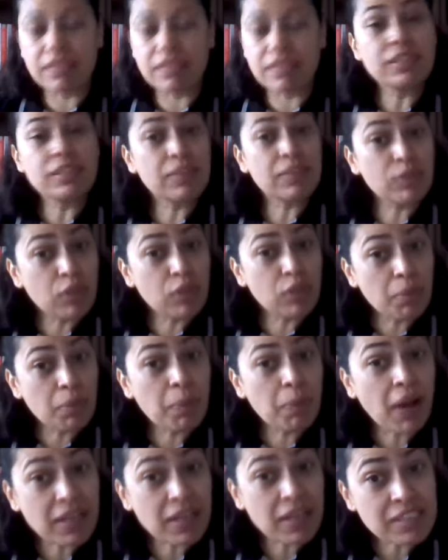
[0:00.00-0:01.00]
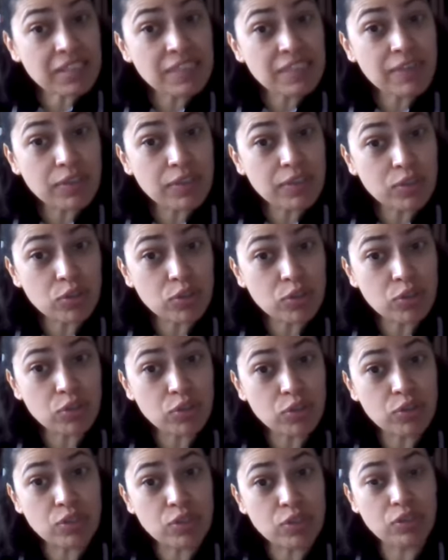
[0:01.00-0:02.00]
develop positive
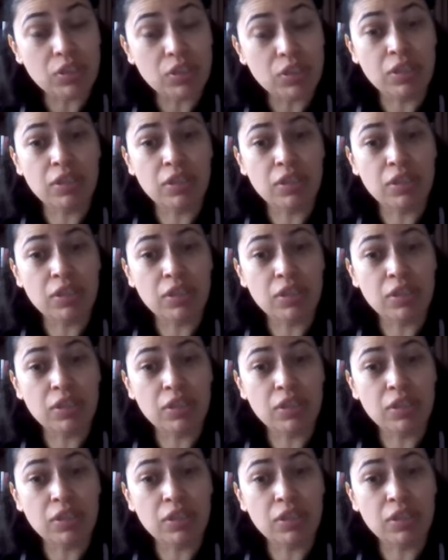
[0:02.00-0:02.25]
attitudes